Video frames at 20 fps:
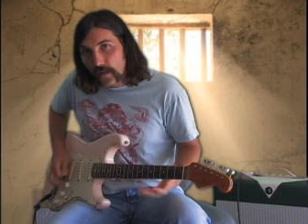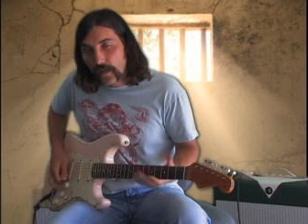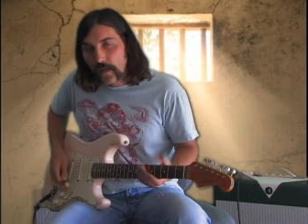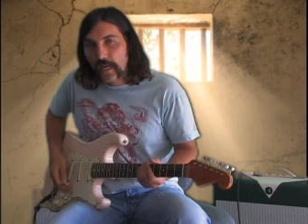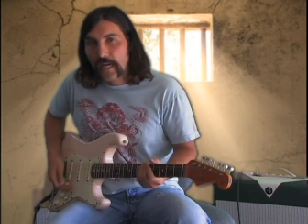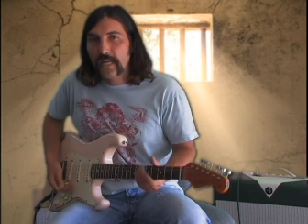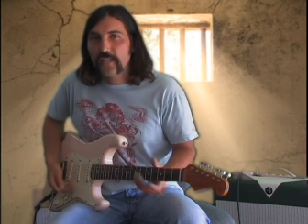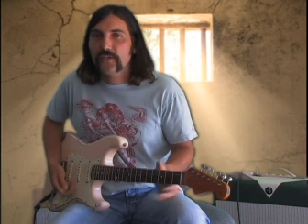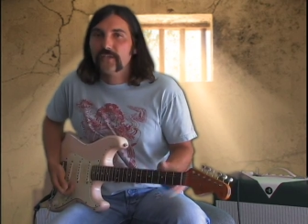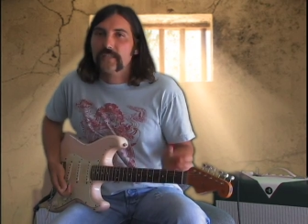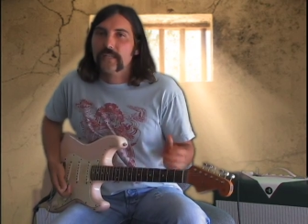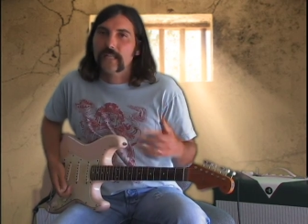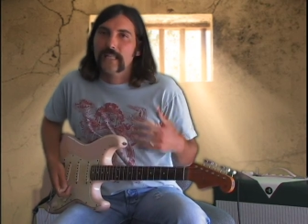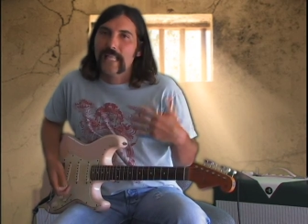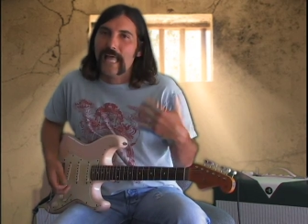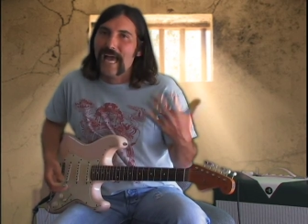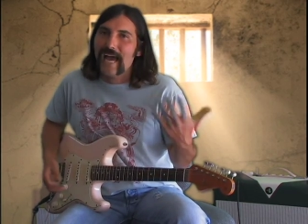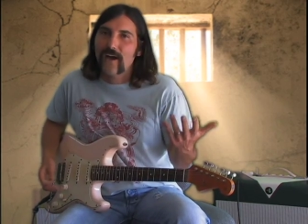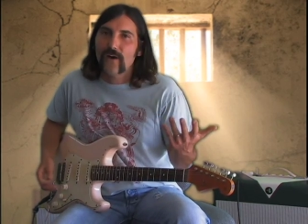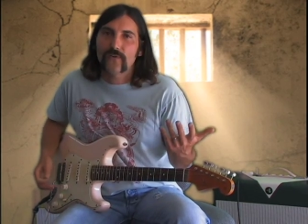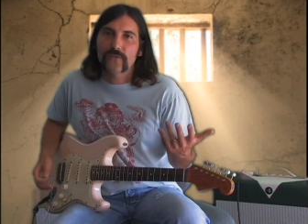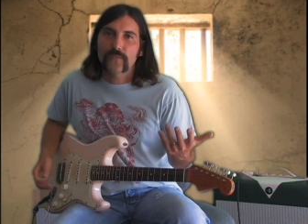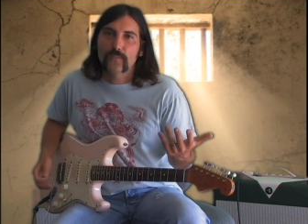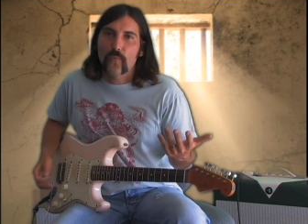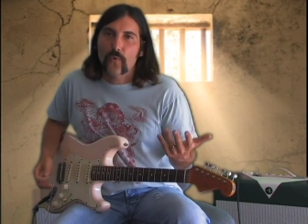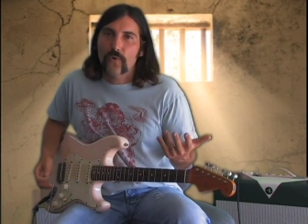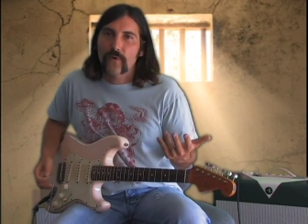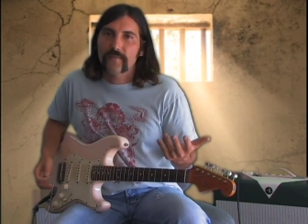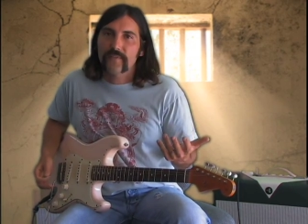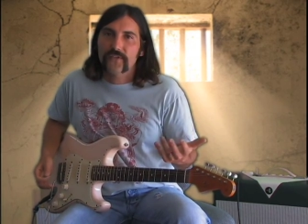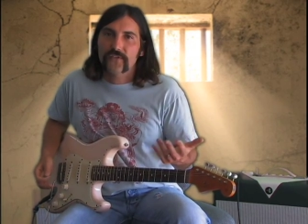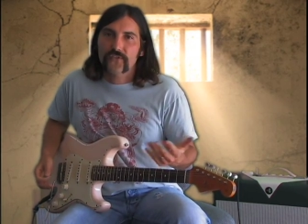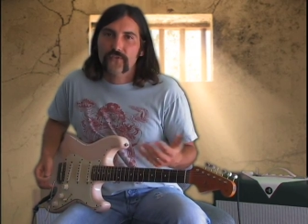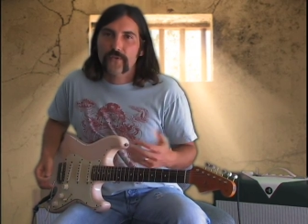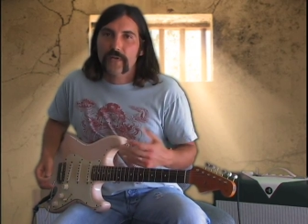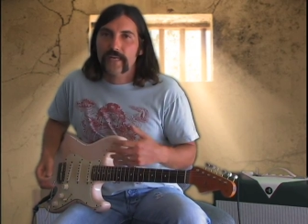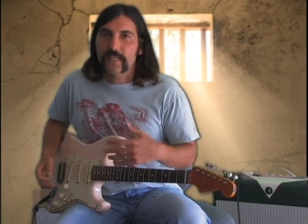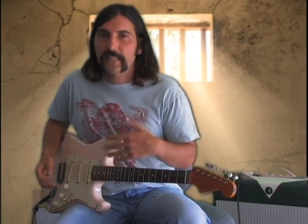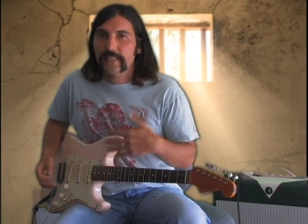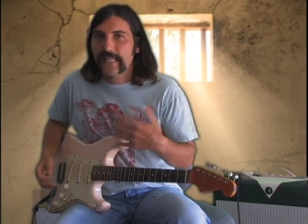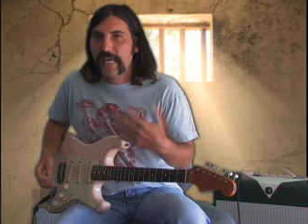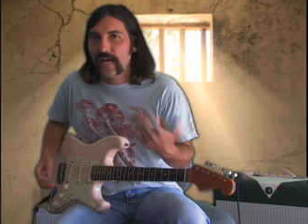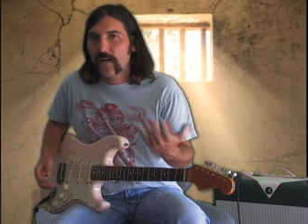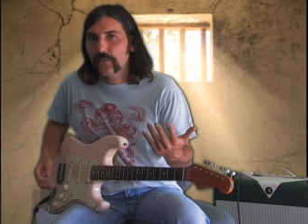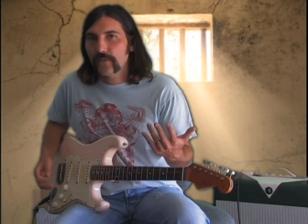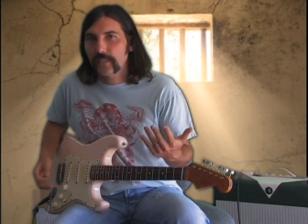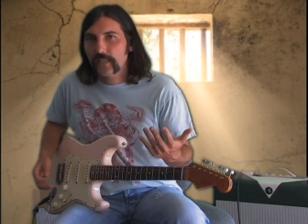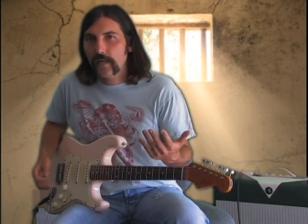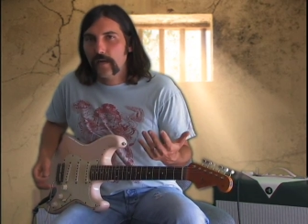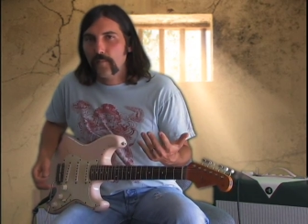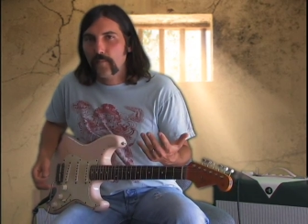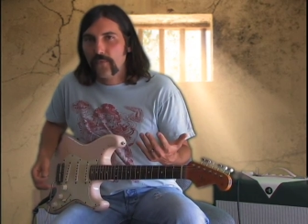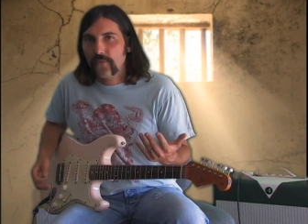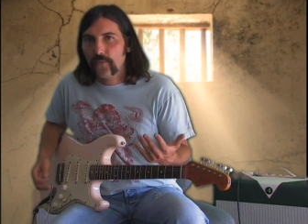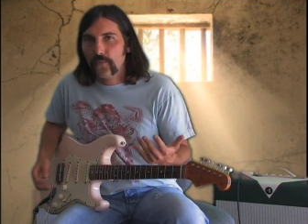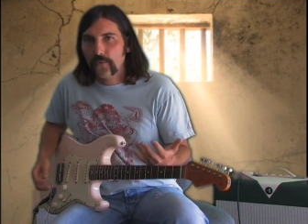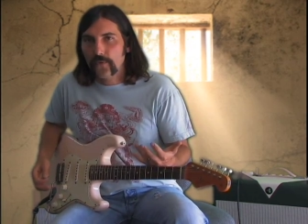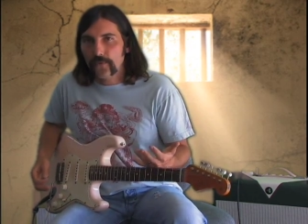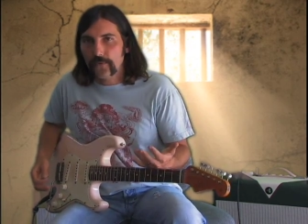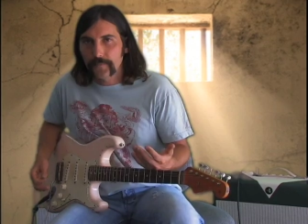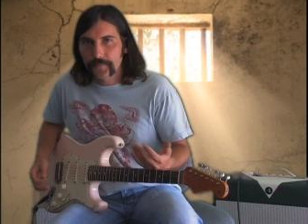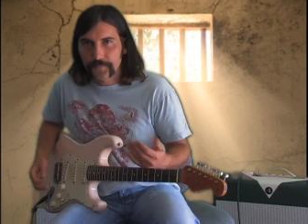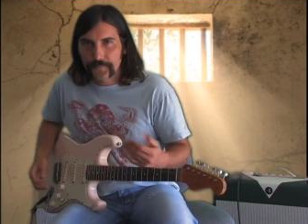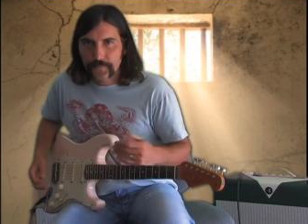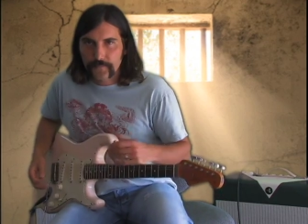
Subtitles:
And it just allows more of the string sound to come through.